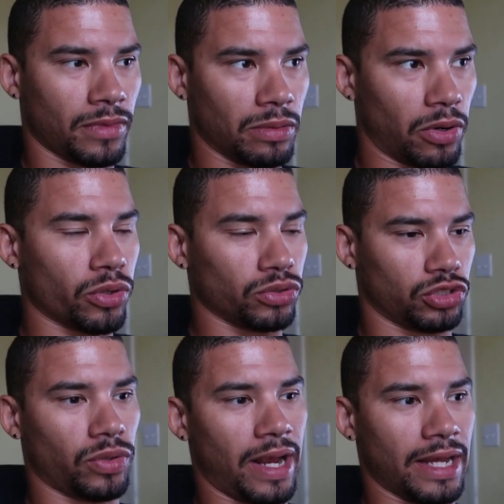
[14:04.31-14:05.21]
the motor and
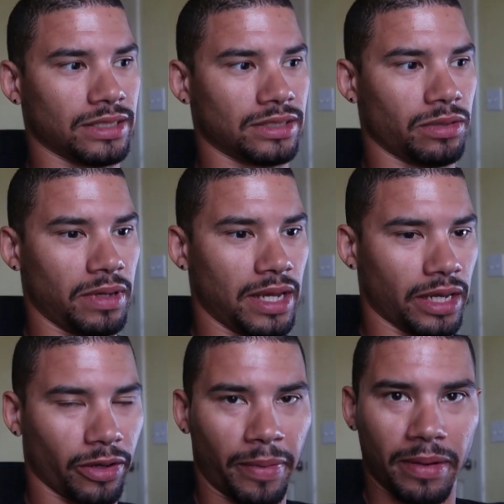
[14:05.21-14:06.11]
trans to be a
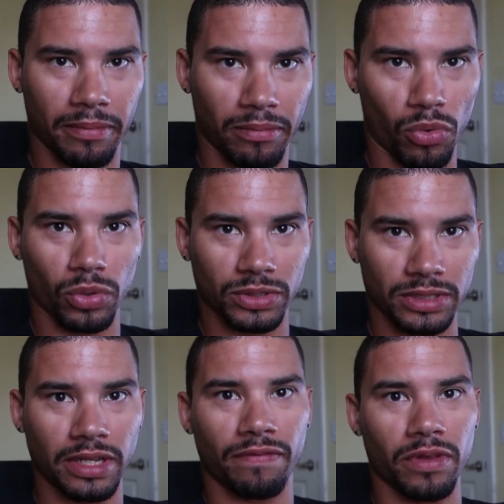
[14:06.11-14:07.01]
little bit more
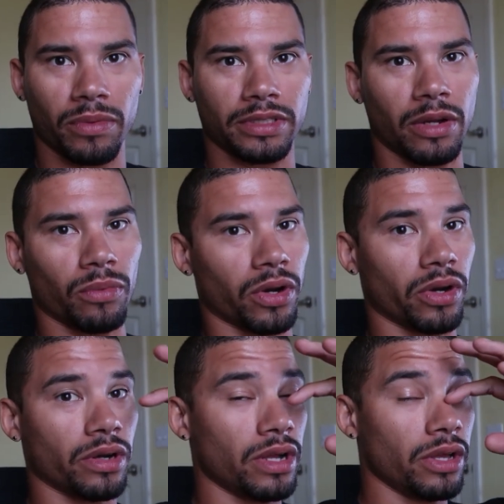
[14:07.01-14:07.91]
stiff than what they
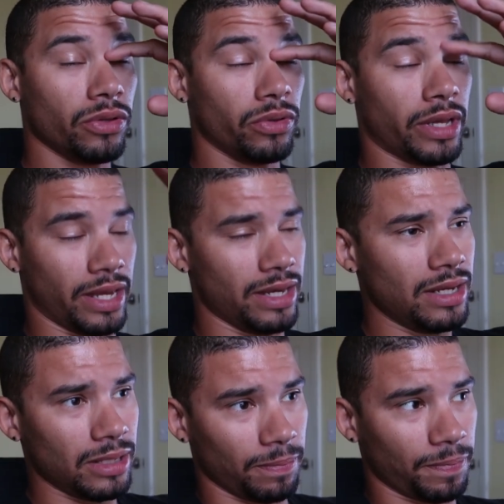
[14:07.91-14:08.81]
were. You can
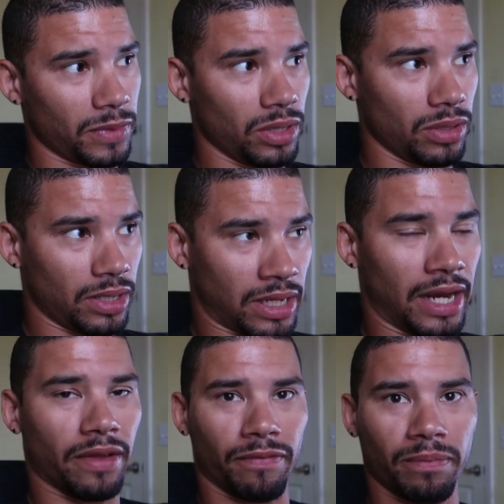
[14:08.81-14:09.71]

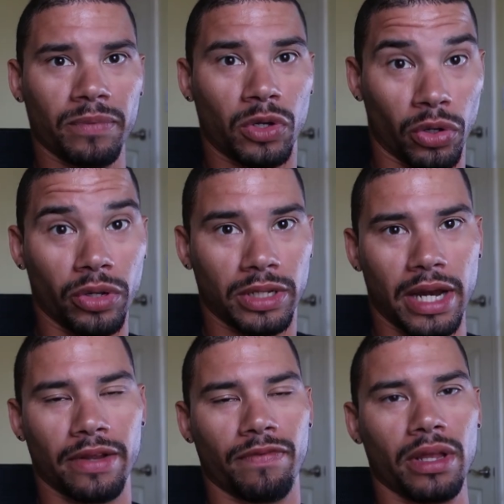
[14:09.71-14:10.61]
could
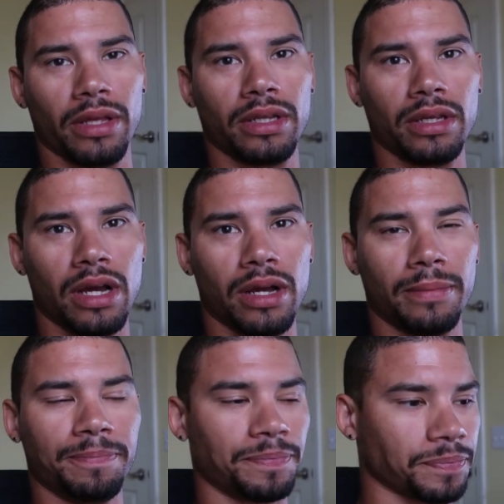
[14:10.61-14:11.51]
kind of feel
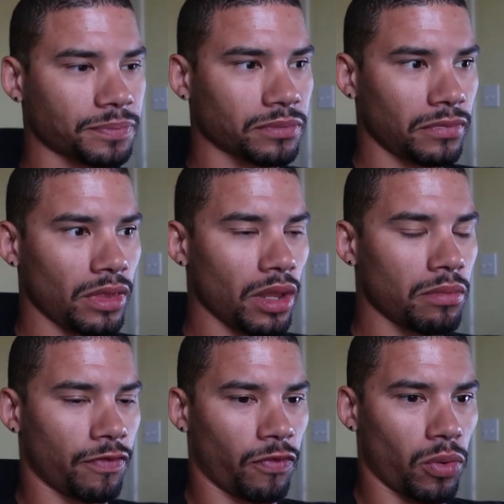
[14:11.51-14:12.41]
it
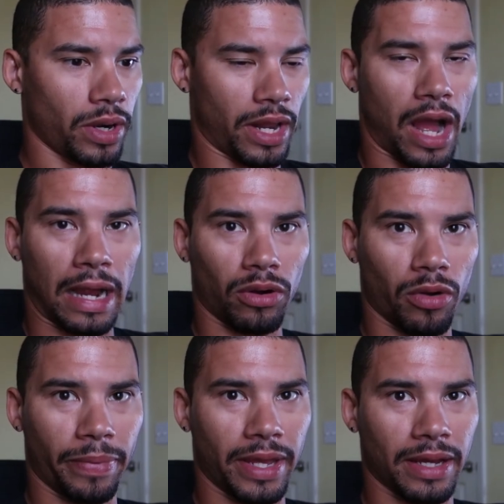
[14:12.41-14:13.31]
before in the higher
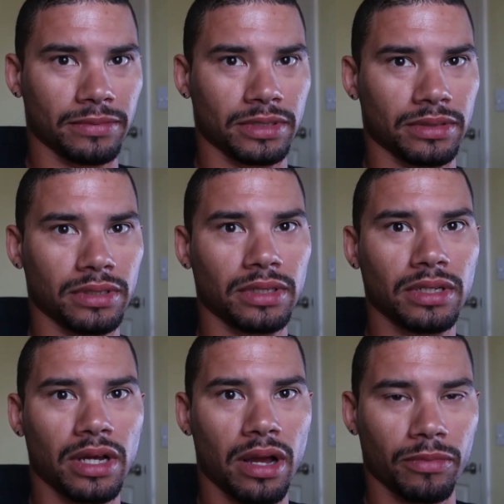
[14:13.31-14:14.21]
RPMs,
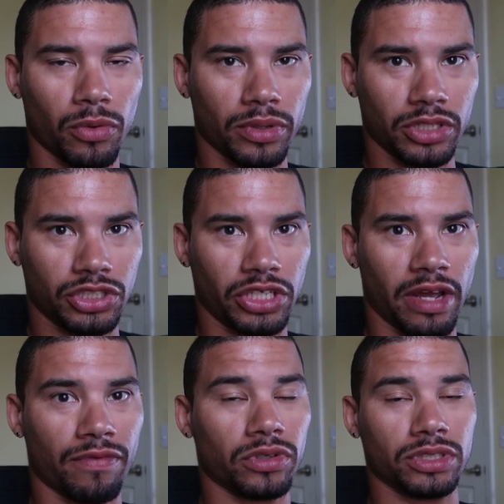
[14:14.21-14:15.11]
going to
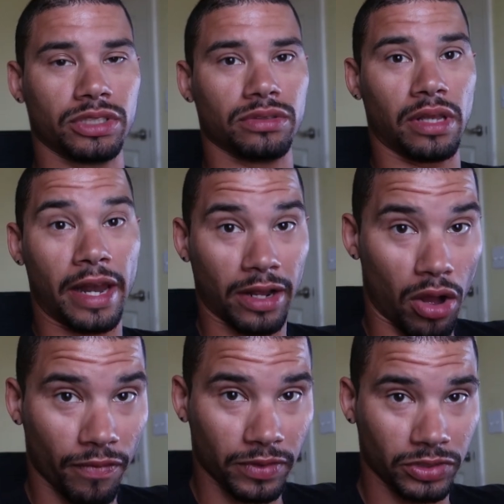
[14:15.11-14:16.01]
shift or just letting
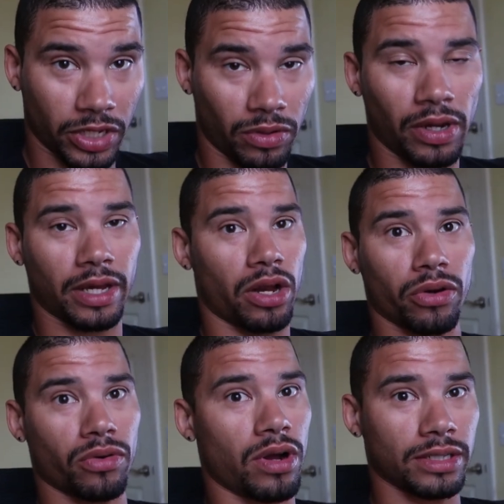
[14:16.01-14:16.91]
off in general, like at
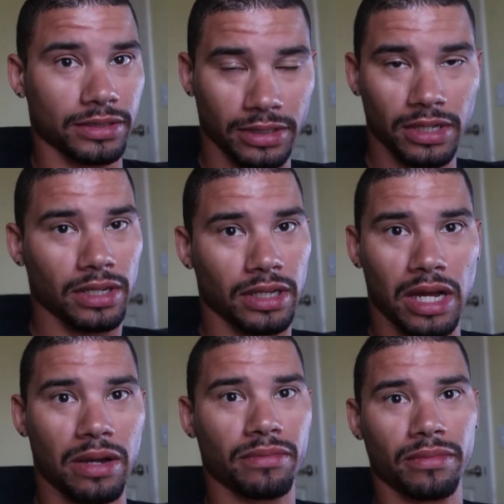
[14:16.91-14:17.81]
autocross,
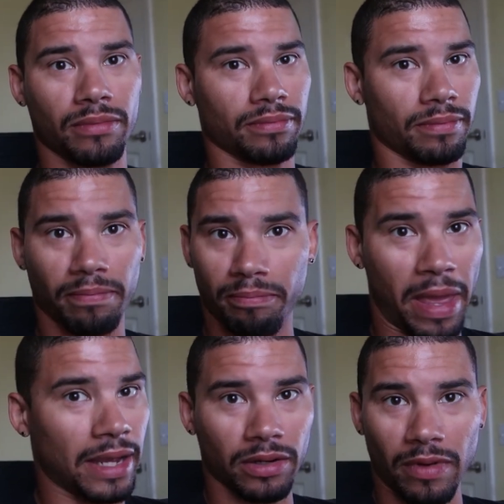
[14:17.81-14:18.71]

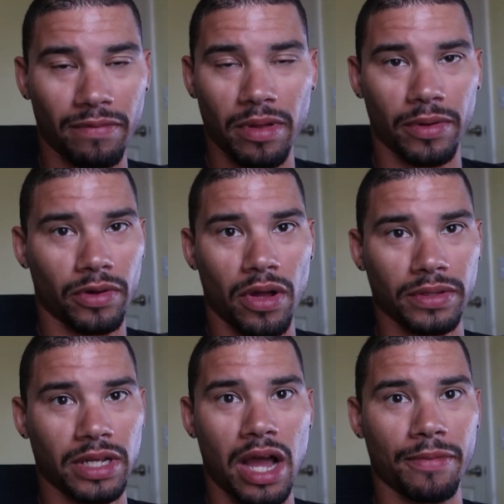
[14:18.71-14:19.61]
banging the rev limiter all
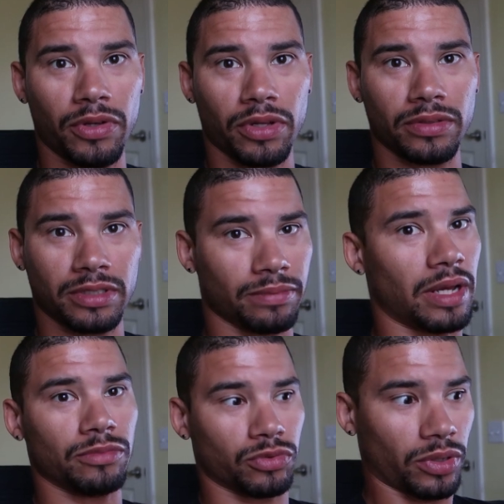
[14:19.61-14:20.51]
the time, and you can
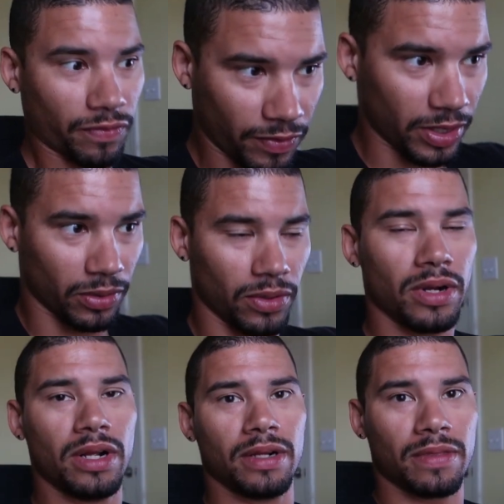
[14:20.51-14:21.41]
sometimes really feel
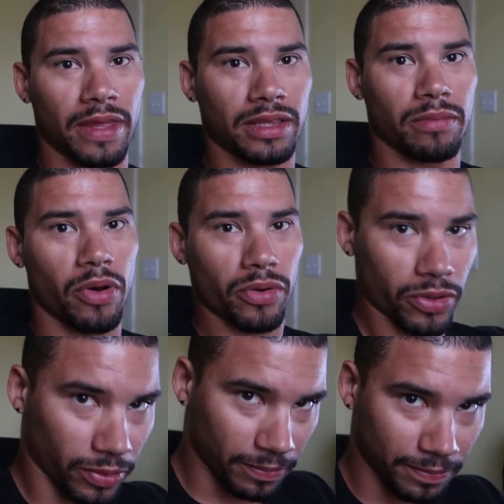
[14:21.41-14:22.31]
like the
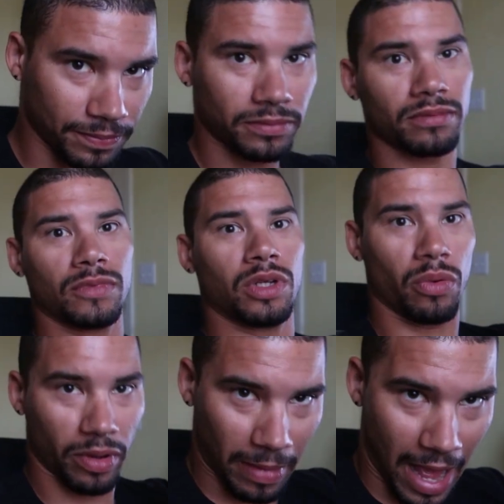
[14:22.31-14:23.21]
motor
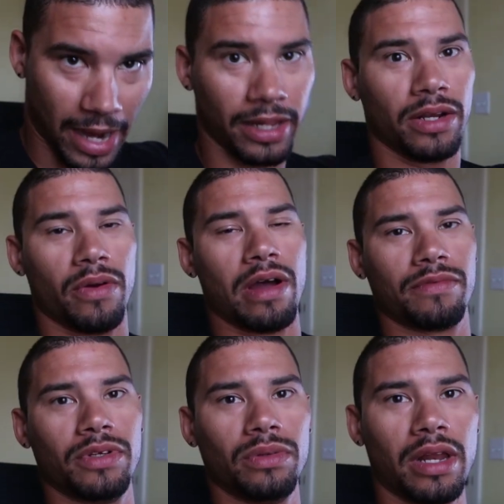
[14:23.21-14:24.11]
going back, you know,
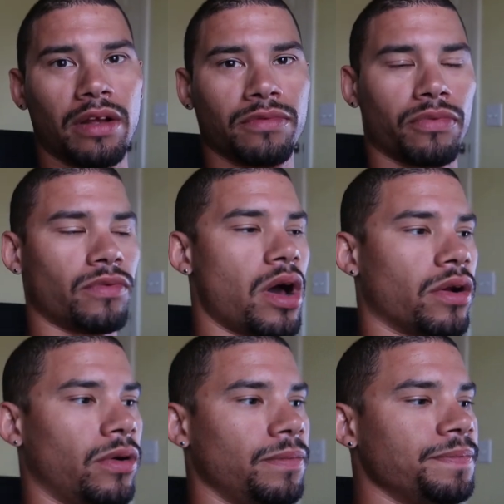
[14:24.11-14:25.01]
after you let off the
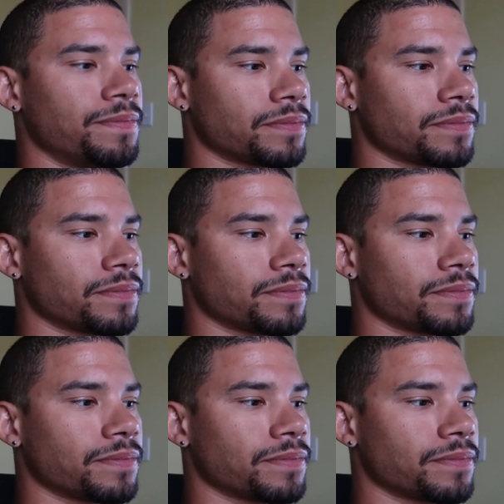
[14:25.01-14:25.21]
throttle.